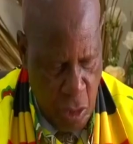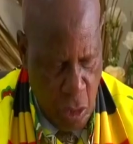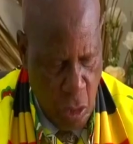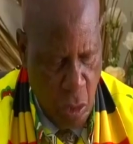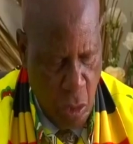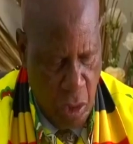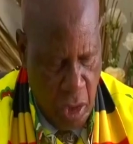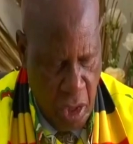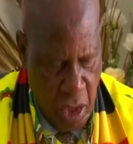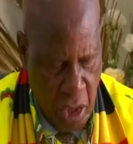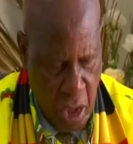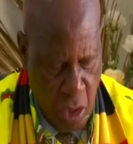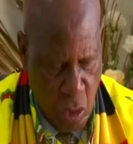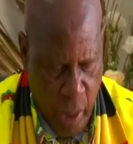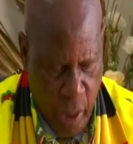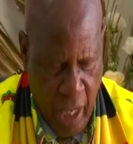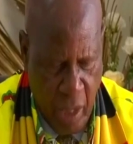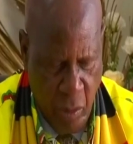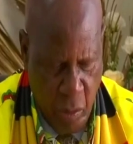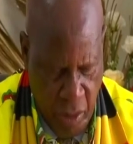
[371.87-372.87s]
so this is
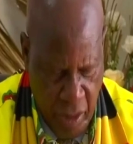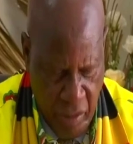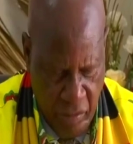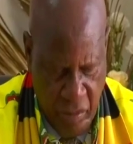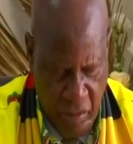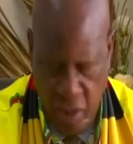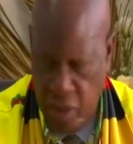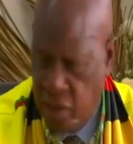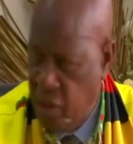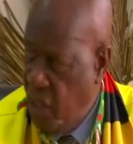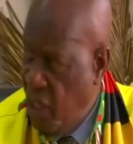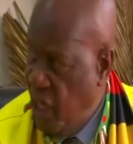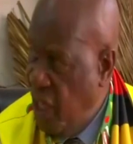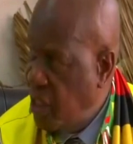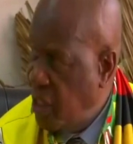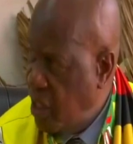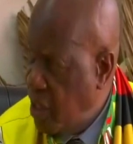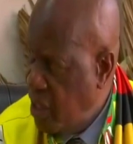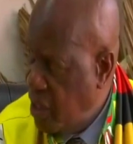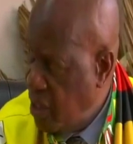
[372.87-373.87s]
why we have these
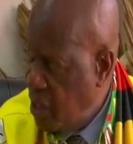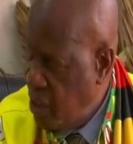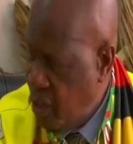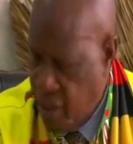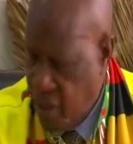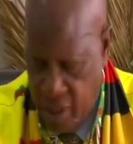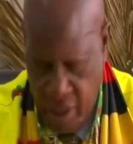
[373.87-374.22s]
elections.